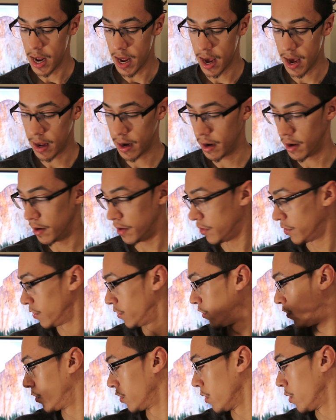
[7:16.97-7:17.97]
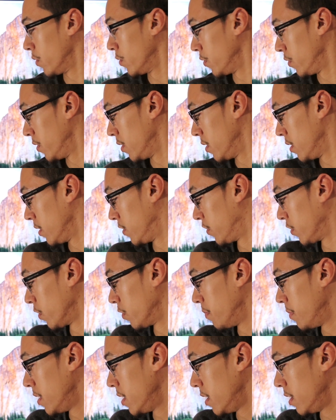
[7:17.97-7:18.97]
and it showed
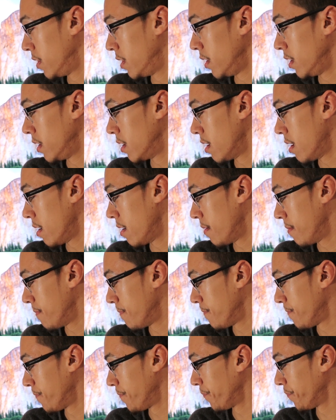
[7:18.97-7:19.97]
showed me the um,